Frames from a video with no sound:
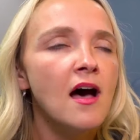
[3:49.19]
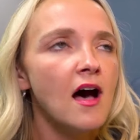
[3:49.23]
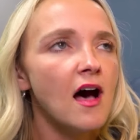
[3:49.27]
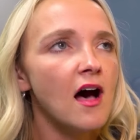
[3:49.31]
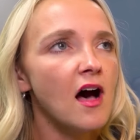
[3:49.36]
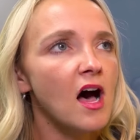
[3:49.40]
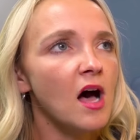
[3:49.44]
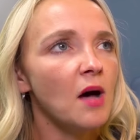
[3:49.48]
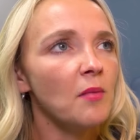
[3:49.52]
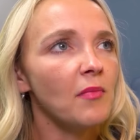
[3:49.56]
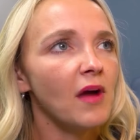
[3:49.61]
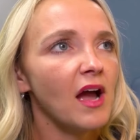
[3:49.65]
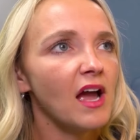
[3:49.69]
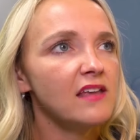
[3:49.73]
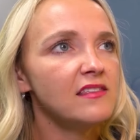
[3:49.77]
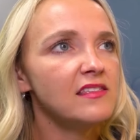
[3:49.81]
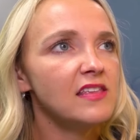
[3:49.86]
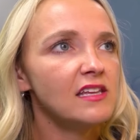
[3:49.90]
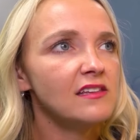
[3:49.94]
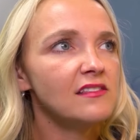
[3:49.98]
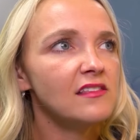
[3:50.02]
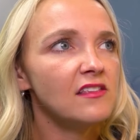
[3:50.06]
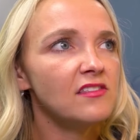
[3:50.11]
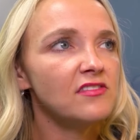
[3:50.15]
Um, I
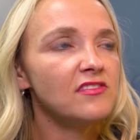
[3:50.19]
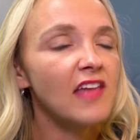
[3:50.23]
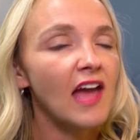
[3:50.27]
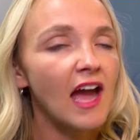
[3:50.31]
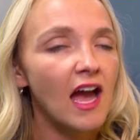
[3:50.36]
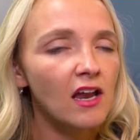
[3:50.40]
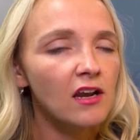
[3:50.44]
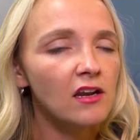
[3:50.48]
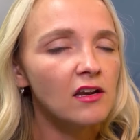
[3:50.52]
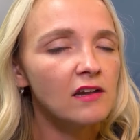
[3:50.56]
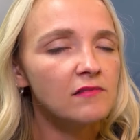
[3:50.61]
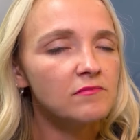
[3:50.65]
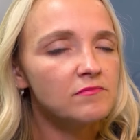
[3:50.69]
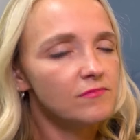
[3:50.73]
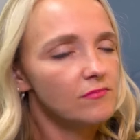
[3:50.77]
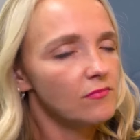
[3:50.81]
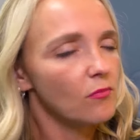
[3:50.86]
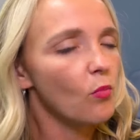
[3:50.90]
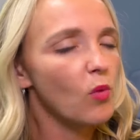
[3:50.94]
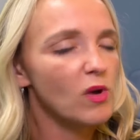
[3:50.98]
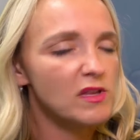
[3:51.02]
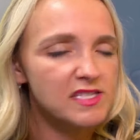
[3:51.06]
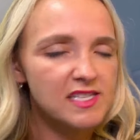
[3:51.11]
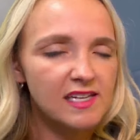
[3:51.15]
think that that,
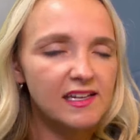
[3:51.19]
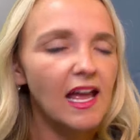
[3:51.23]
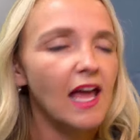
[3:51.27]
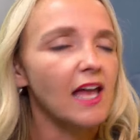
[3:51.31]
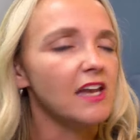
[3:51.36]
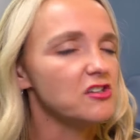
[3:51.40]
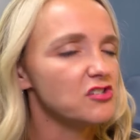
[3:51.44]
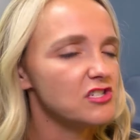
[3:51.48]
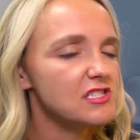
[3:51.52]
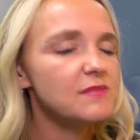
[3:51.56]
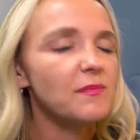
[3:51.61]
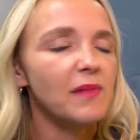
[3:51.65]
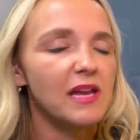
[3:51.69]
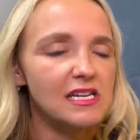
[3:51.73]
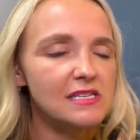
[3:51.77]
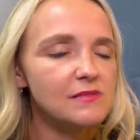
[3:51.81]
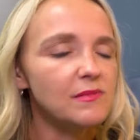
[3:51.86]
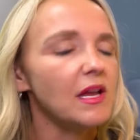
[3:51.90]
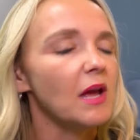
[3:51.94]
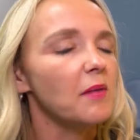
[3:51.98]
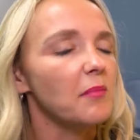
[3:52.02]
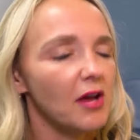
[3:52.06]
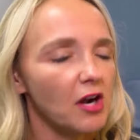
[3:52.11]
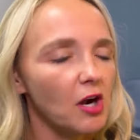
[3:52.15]
once again, just makes
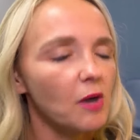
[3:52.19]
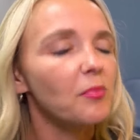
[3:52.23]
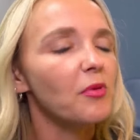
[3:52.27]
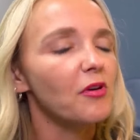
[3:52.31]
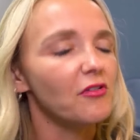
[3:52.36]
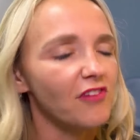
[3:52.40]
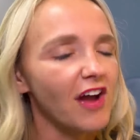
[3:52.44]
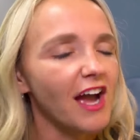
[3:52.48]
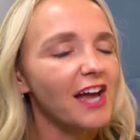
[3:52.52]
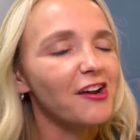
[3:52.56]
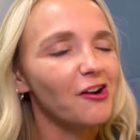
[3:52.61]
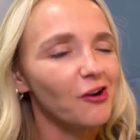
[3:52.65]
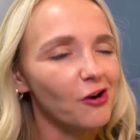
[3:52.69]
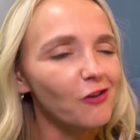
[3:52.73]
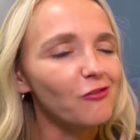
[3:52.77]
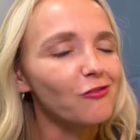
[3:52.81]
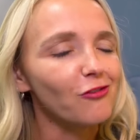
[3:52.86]
me a better provider